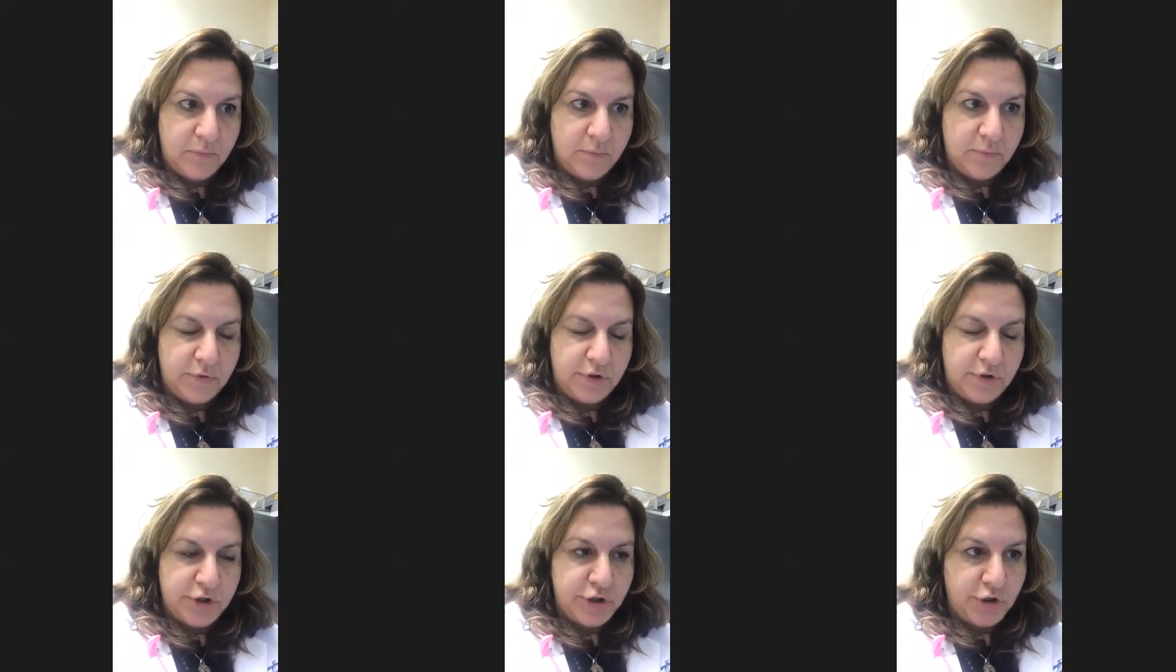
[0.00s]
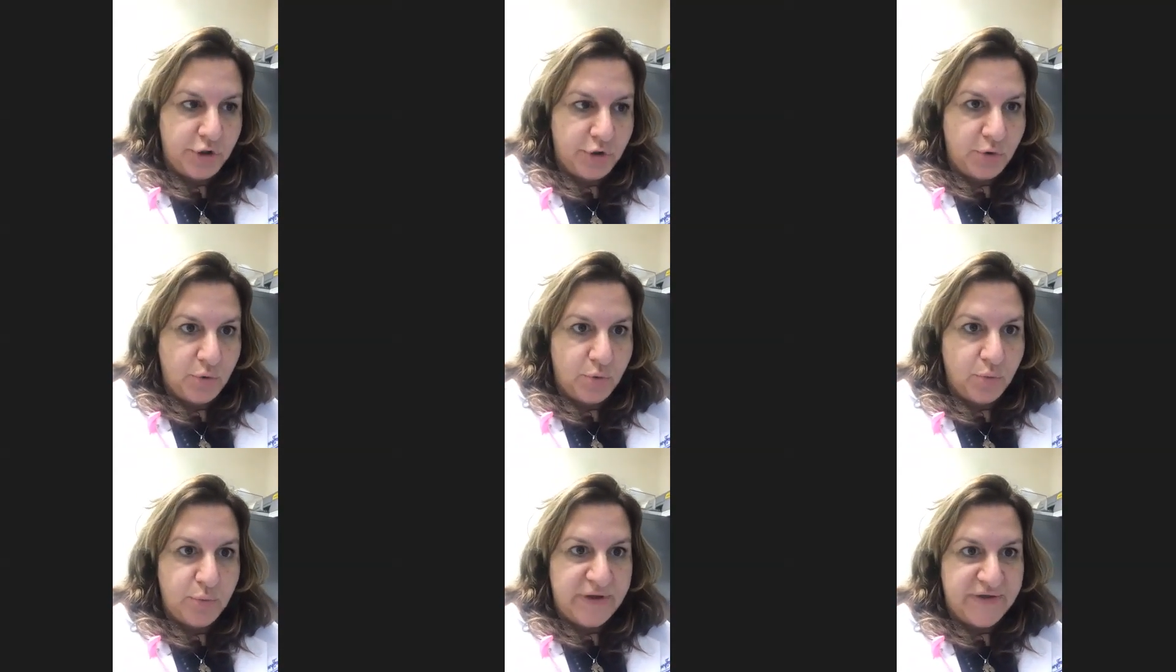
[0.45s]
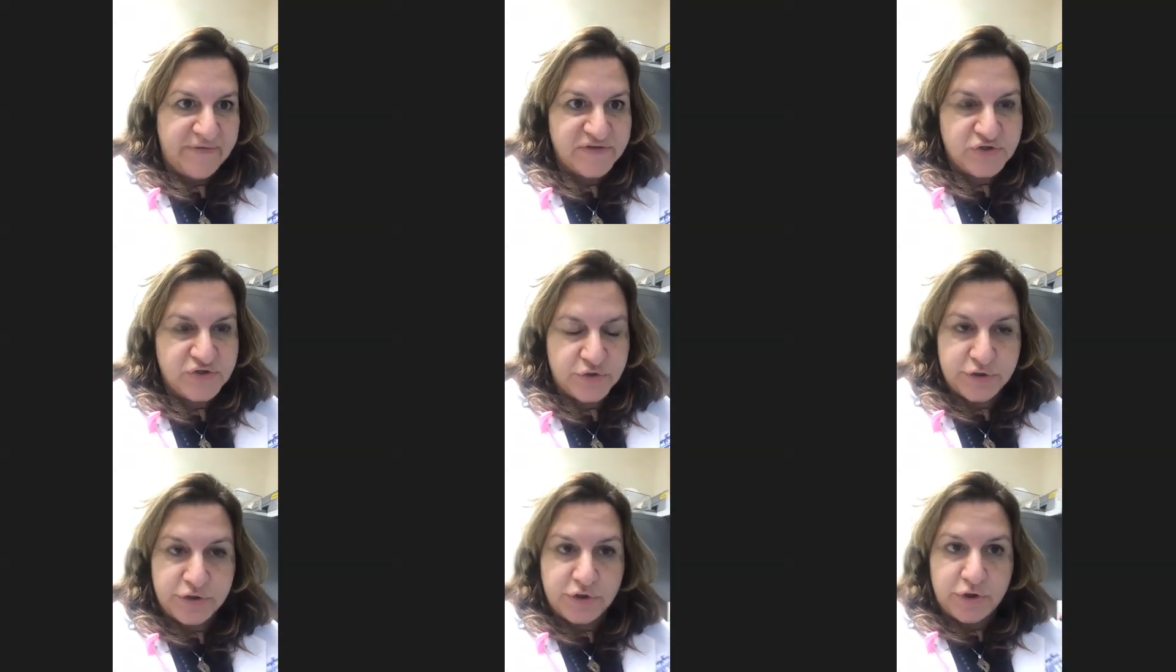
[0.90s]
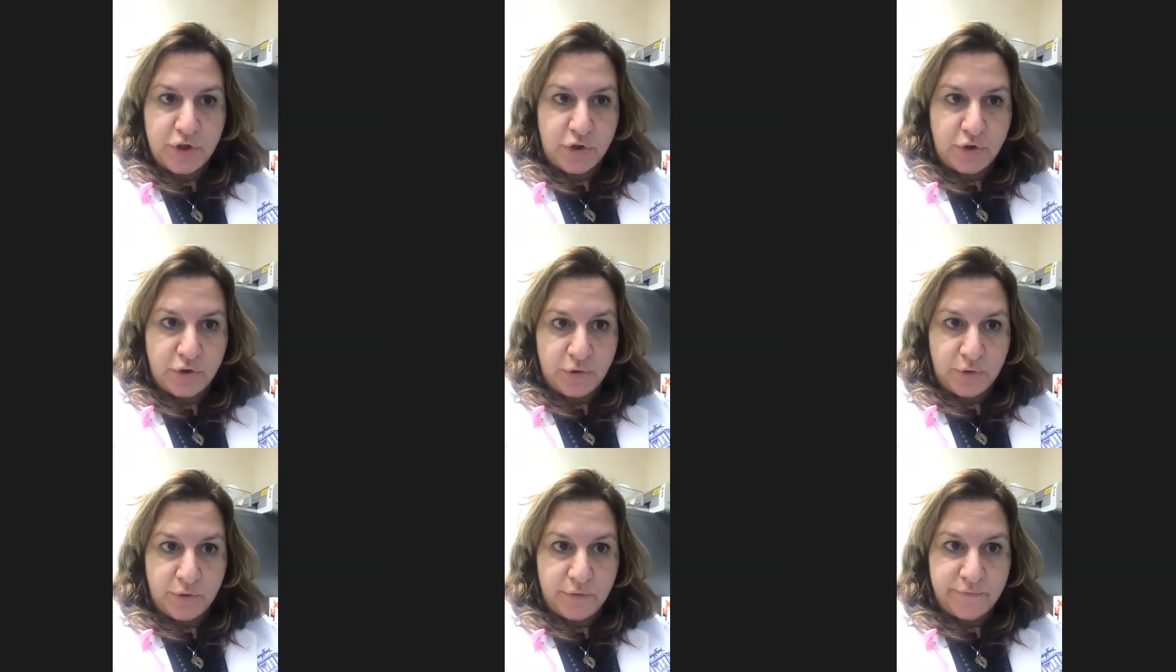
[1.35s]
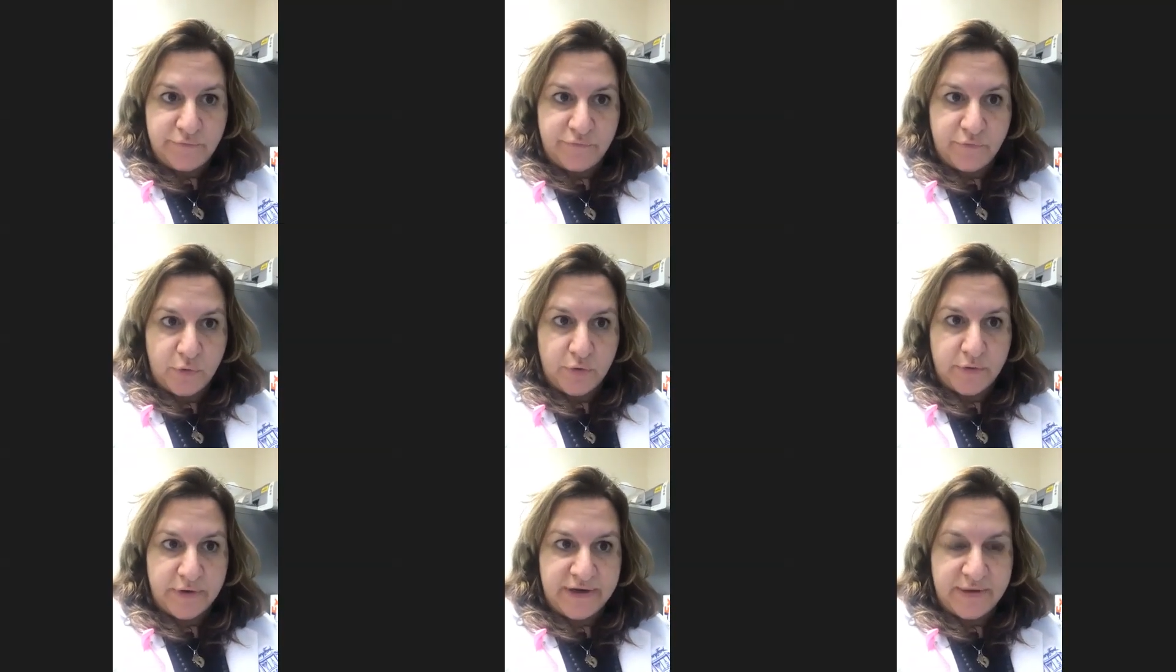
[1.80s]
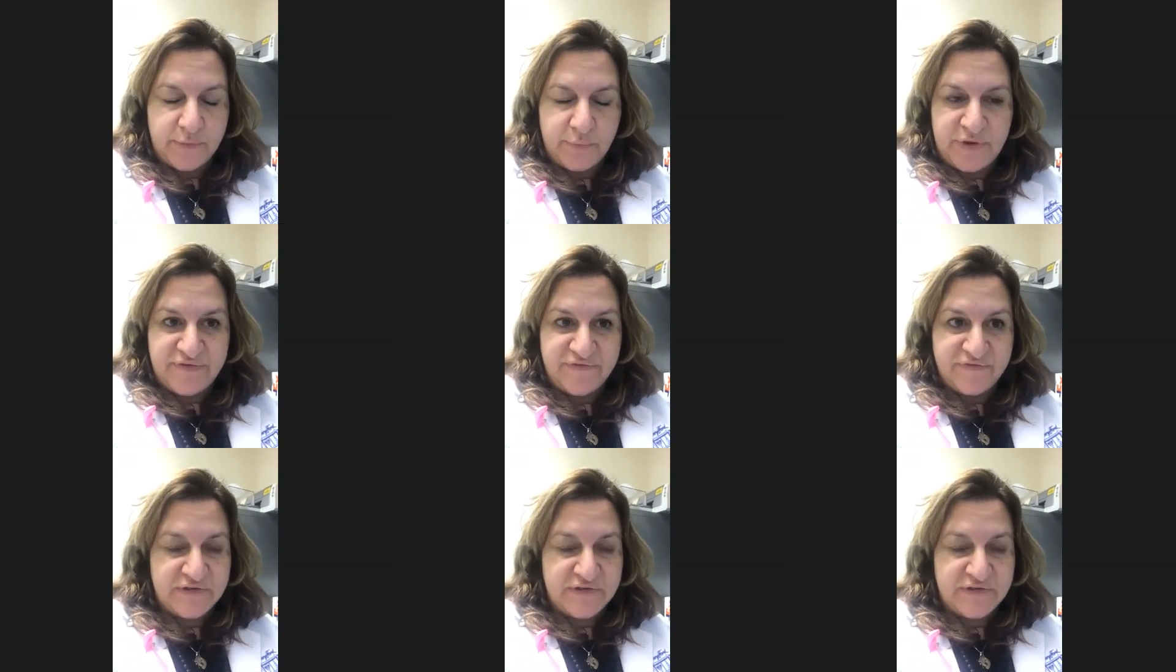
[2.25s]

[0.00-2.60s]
You know, we have a certain code for it.